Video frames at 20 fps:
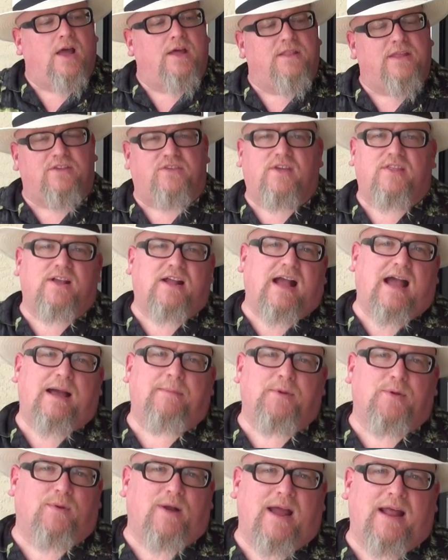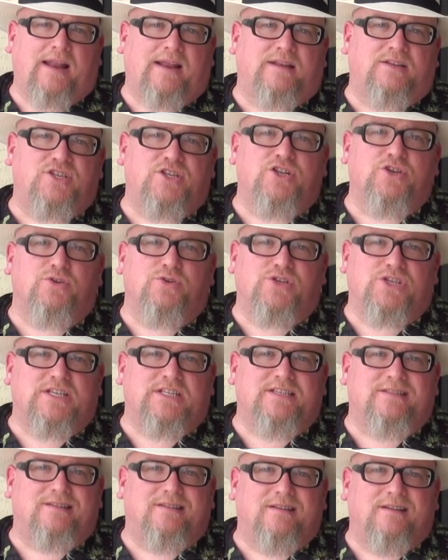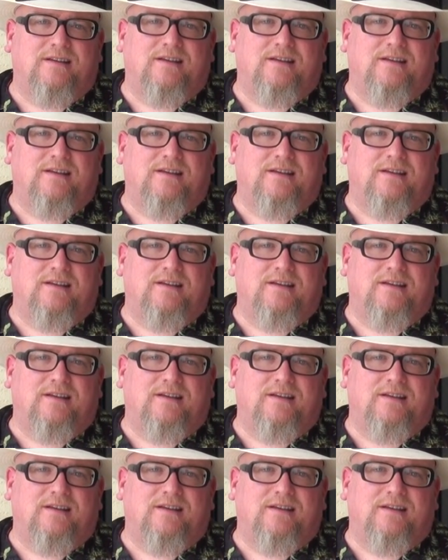These other copywriting stooges